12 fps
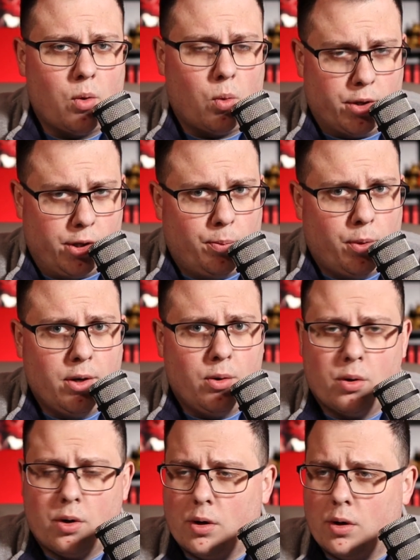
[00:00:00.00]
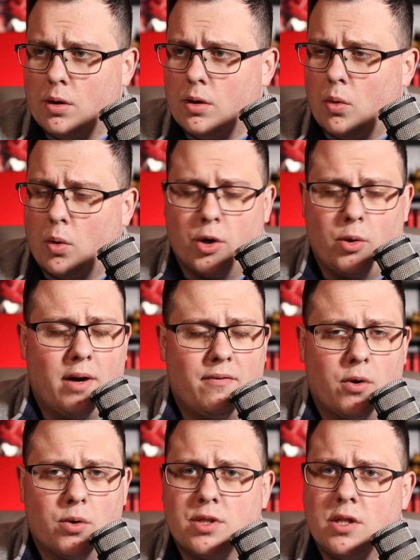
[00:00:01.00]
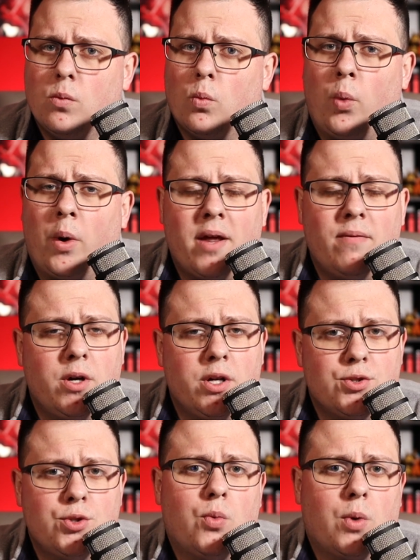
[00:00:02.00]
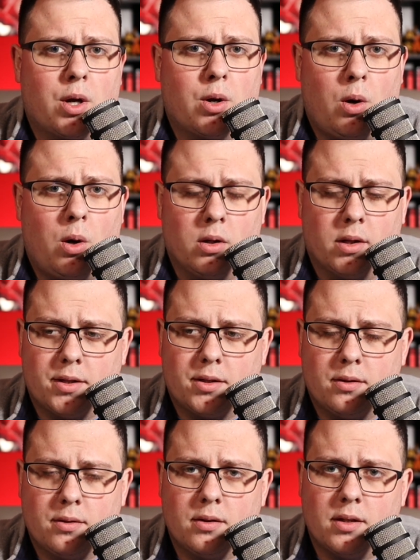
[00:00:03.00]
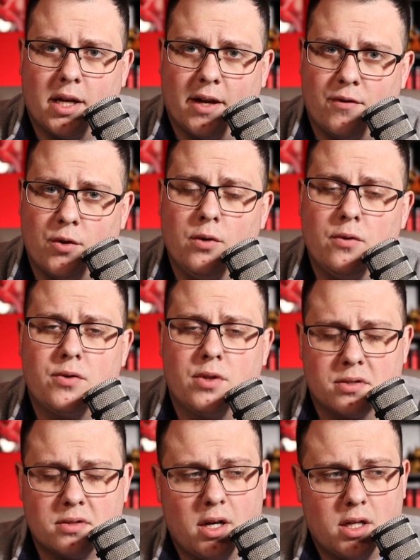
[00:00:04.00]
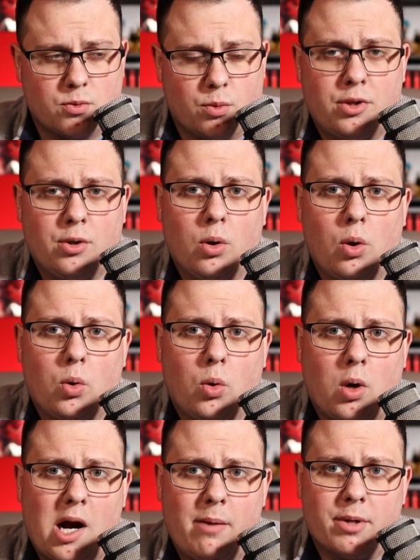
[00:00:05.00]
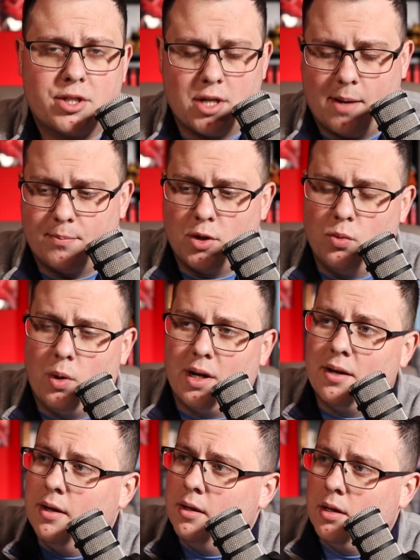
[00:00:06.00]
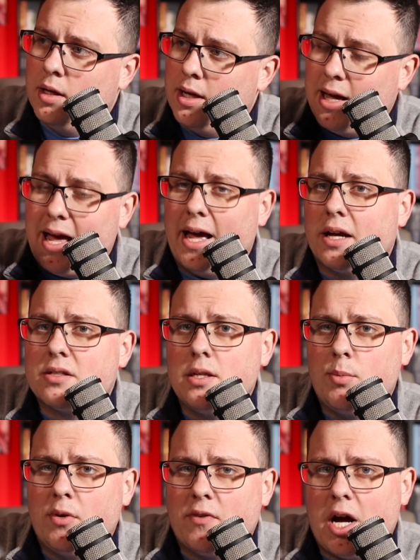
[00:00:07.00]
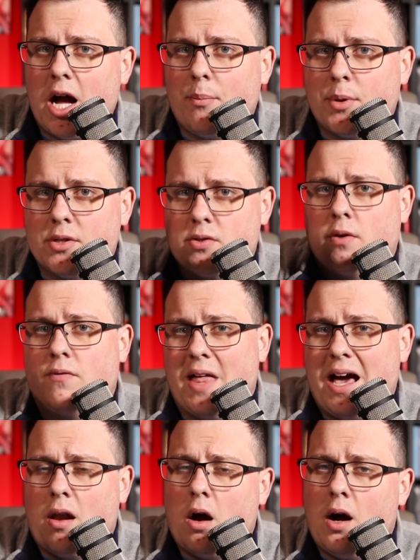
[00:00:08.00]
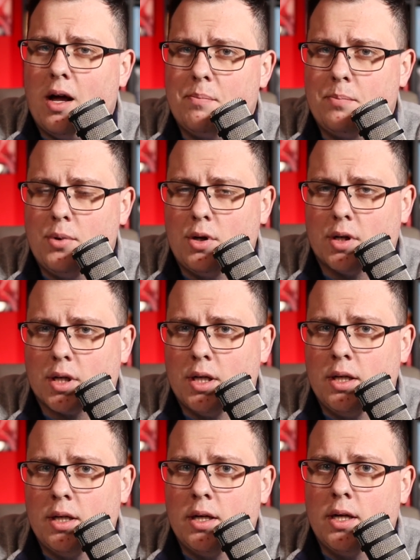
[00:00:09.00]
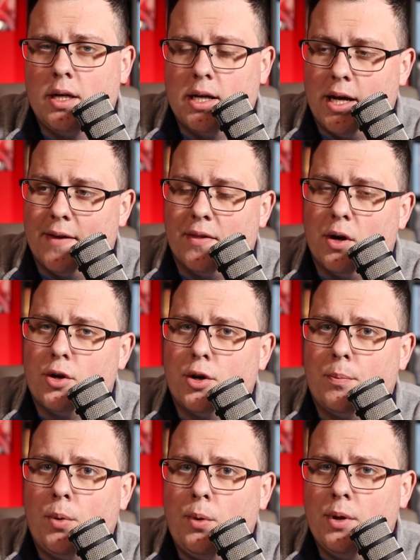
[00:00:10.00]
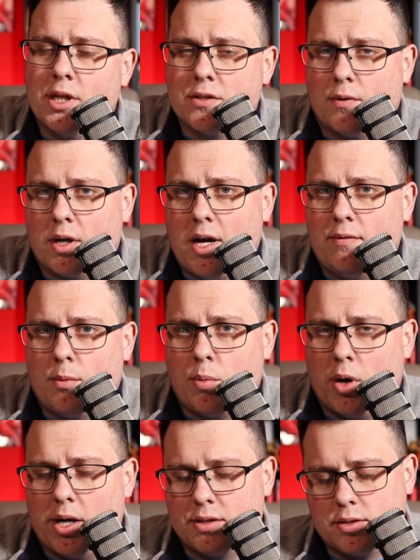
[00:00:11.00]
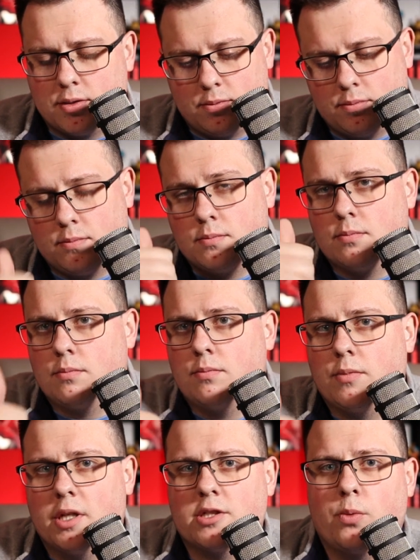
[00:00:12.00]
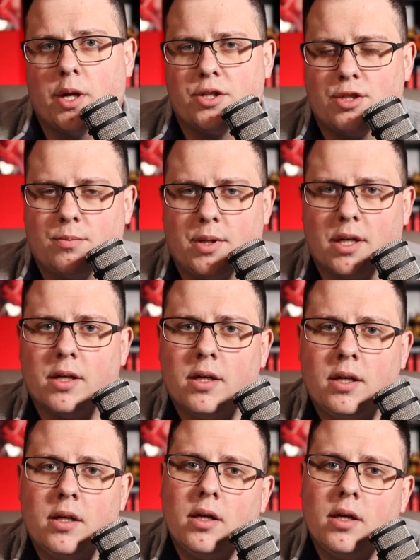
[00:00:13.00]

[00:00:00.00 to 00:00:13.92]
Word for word: or you pre order, or you FOC, whatever it is you want to call it, if you have discussed with your local comic shop, you want X number of copies of that hot book, and they're in your pull list for cover price. That's the way it should be.